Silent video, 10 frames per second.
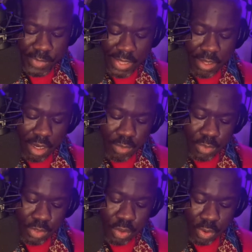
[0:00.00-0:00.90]
They thought I
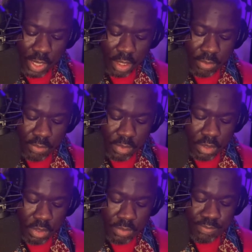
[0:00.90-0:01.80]
was corny.
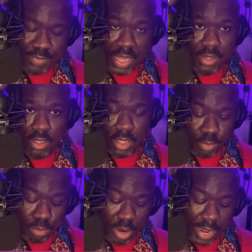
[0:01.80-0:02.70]
I thought they
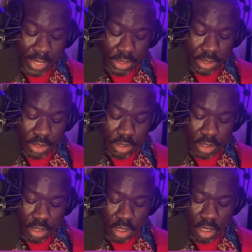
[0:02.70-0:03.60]
were brash.
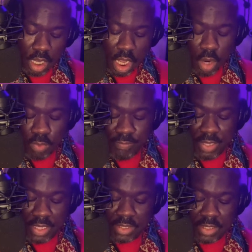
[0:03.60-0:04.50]
A
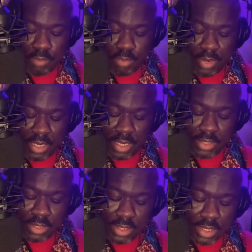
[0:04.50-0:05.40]
ravine separated
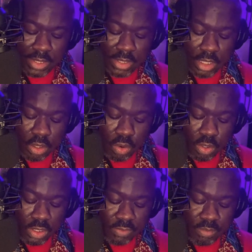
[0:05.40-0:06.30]
us, a dusty
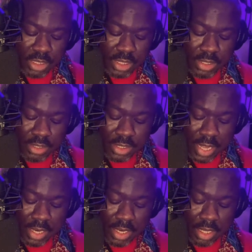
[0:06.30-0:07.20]
gorge of
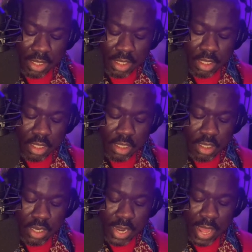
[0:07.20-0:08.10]
misunderstanding,
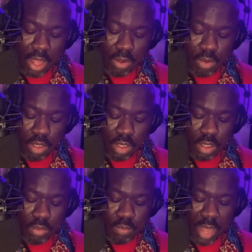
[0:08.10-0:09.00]
now
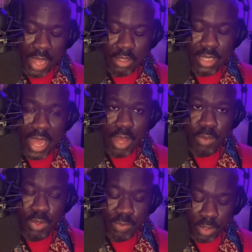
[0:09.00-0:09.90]
piled high
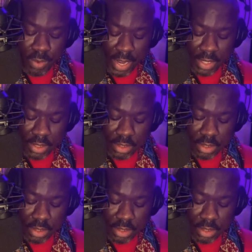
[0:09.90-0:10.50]
with regret.